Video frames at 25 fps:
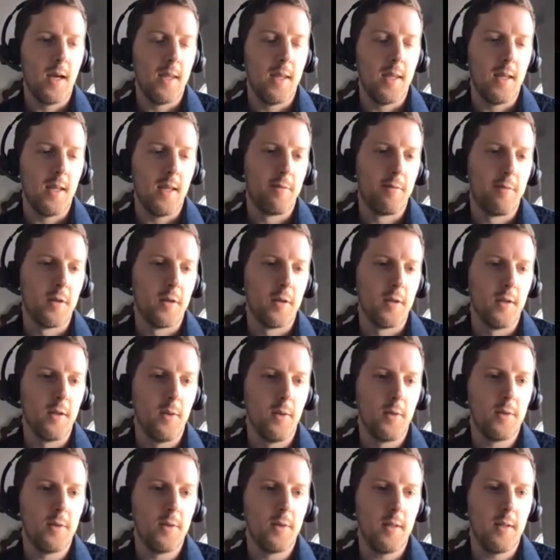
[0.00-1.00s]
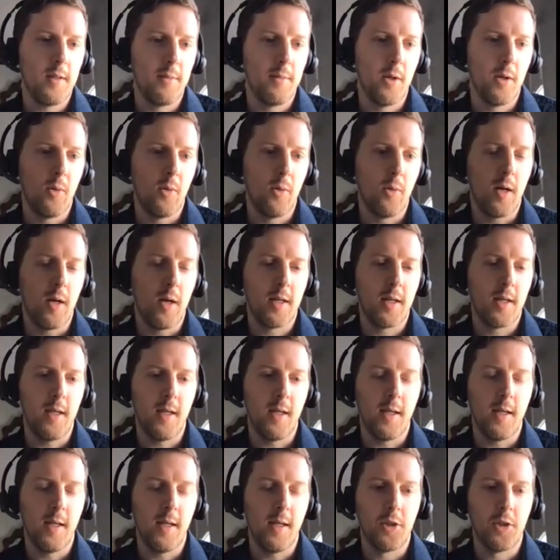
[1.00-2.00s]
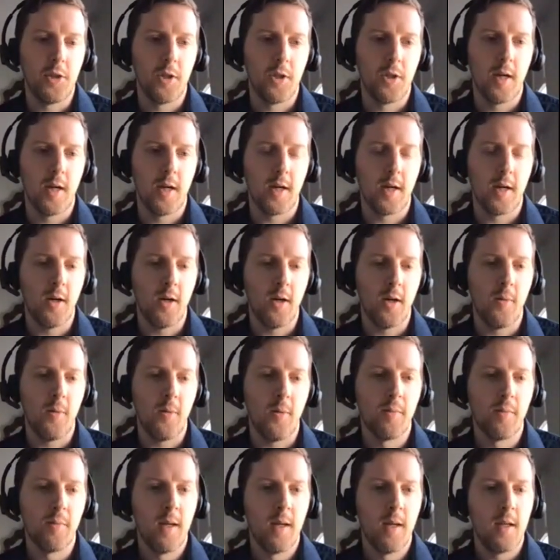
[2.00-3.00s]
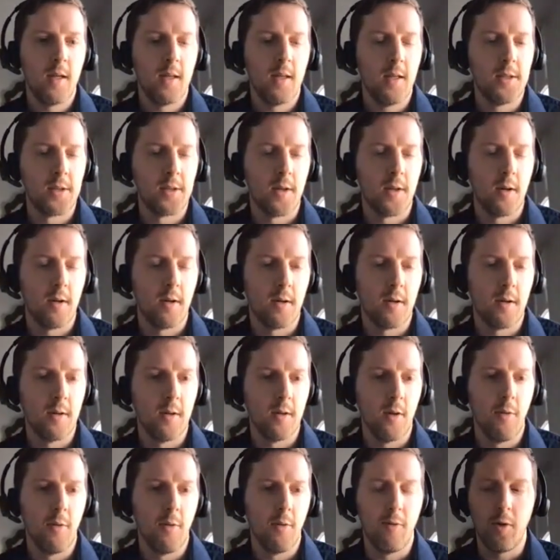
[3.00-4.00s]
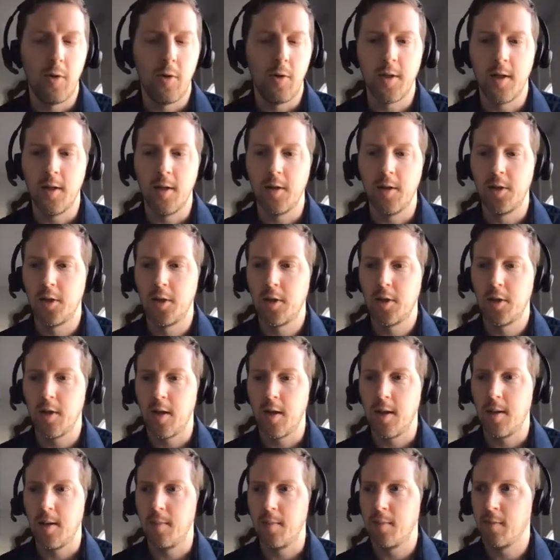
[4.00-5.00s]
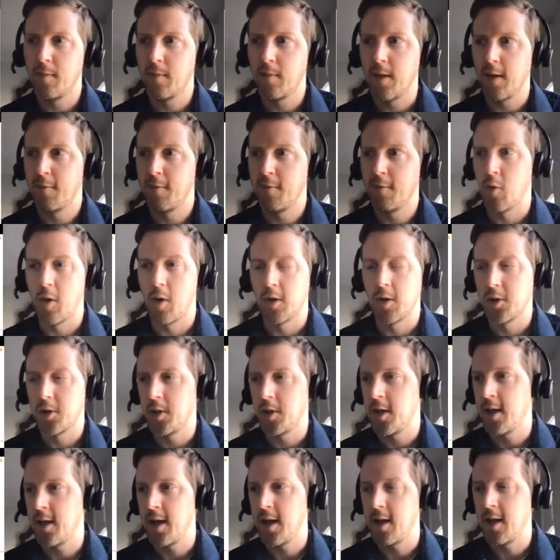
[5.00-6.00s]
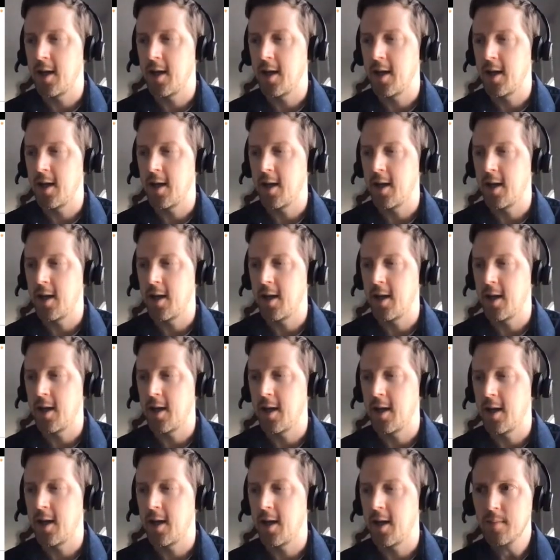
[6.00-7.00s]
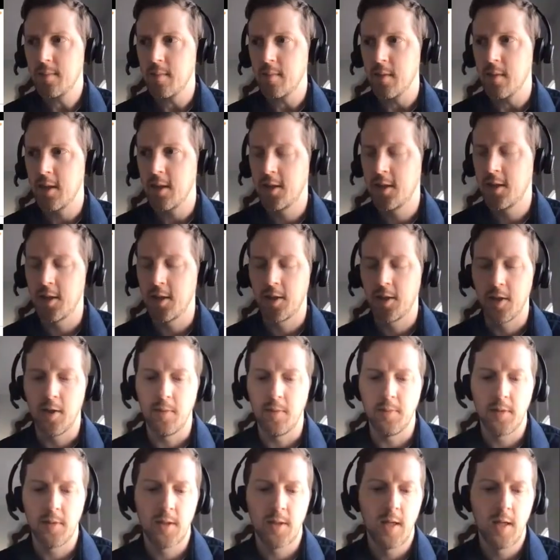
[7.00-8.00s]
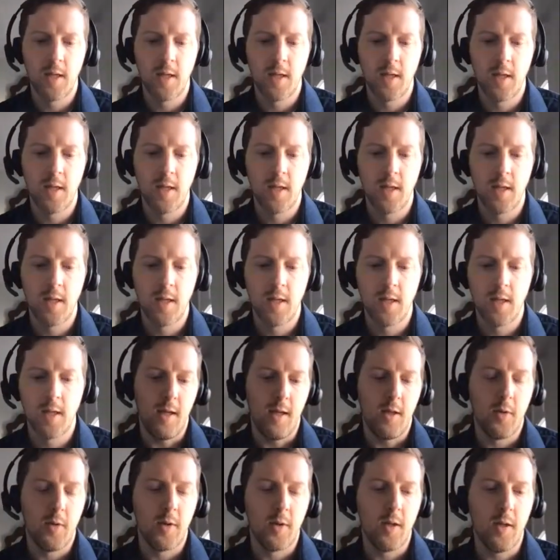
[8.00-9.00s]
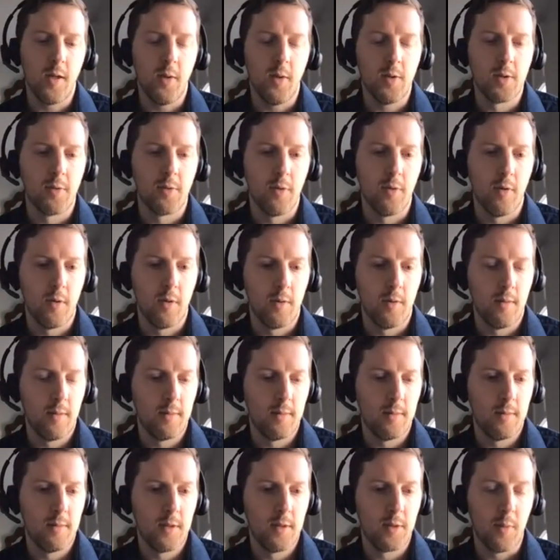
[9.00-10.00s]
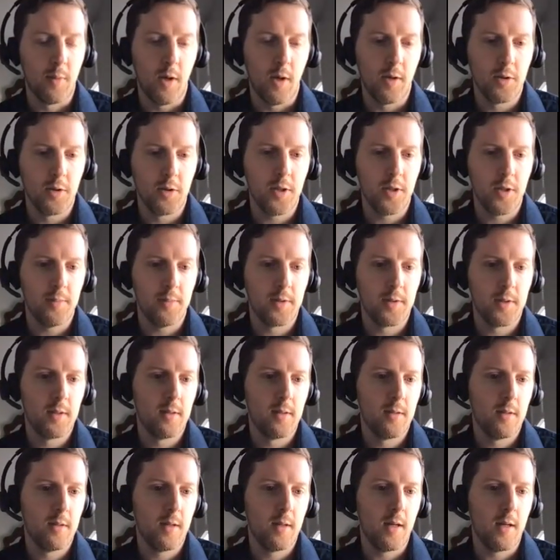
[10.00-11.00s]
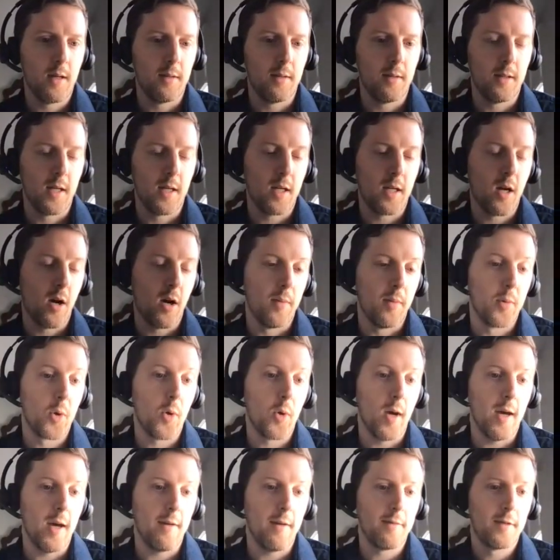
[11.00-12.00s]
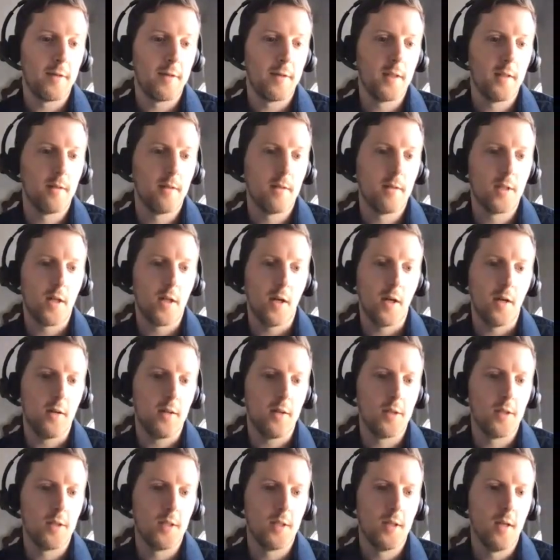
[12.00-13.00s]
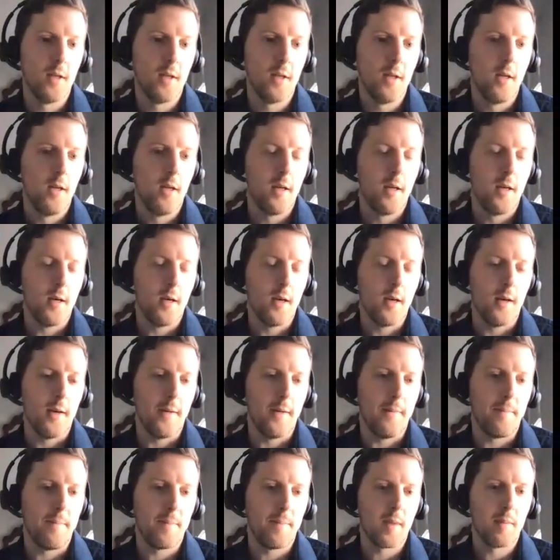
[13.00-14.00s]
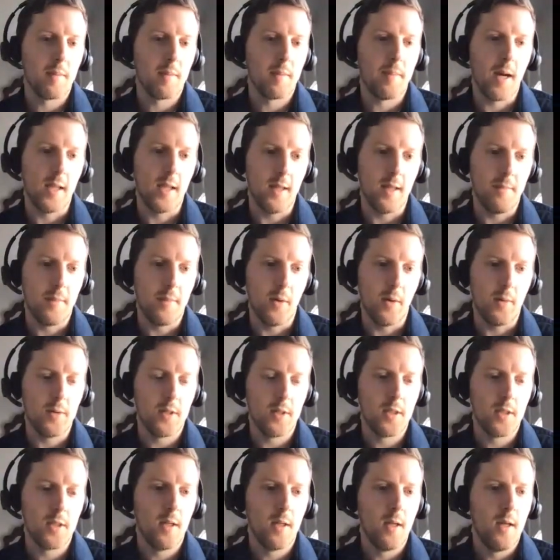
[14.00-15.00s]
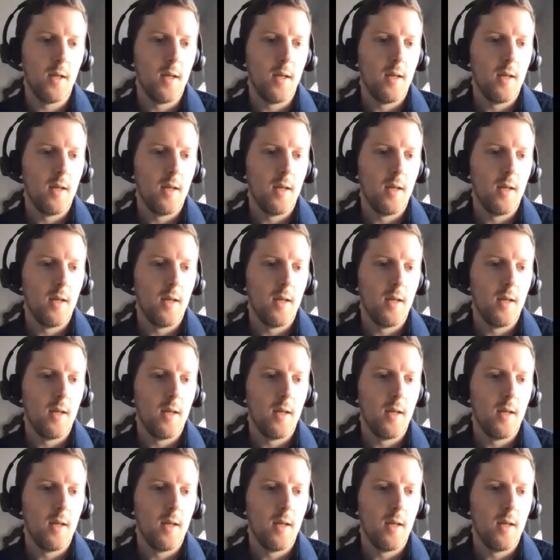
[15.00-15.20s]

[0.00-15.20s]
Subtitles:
And then for Duluth, Milwaukee, and Chicago, these are low voltage, like 480-volt systems that you can use for smaller ships, like hovercraft, tugs, pilot boats,